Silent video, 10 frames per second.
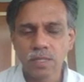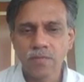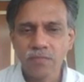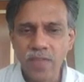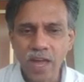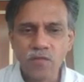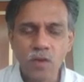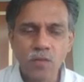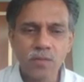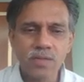
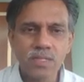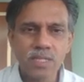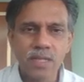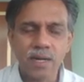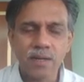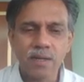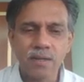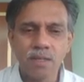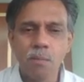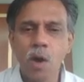Therefore, we will see
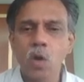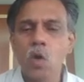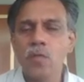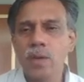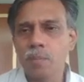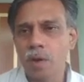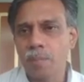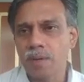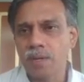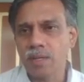that the Markovian
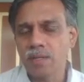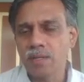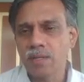property